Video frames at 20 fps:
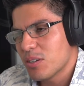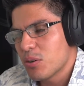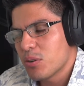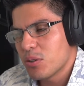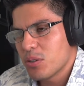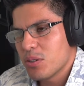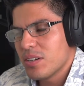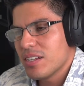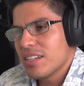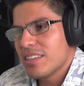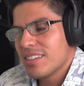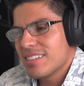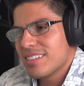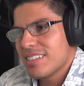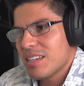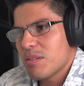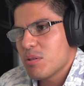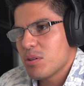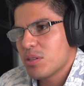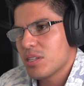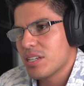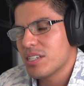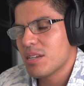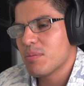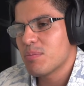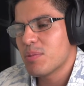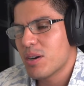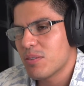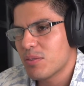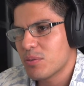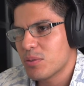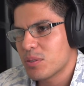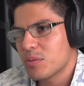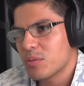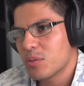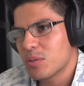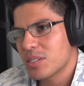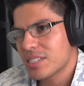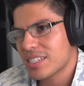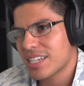Or you're eating the same meal that J Balvin would have
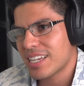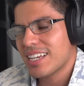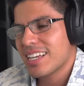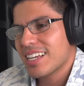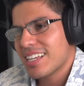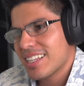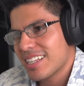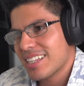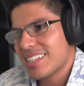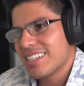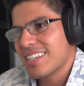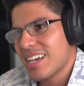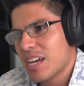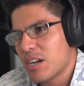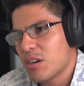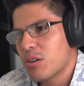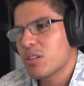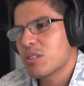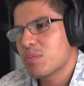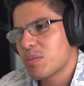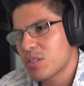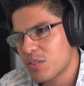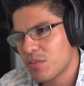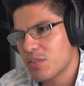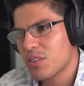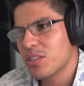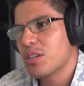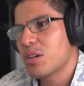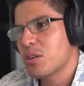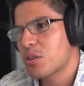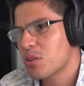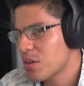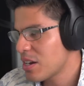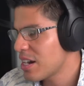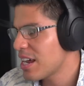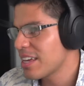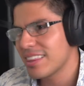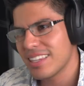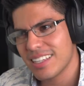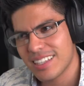ordered. It's like, I don't know, especially for the younger
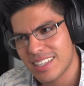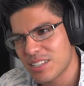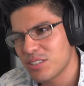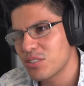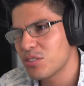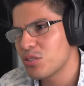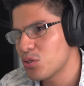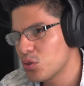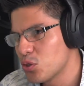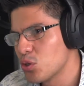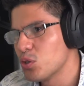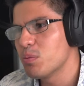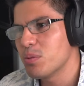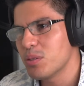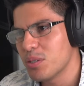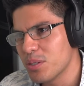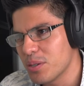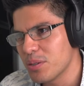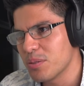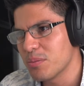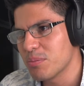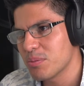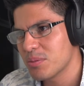crowd, I think that's super dope.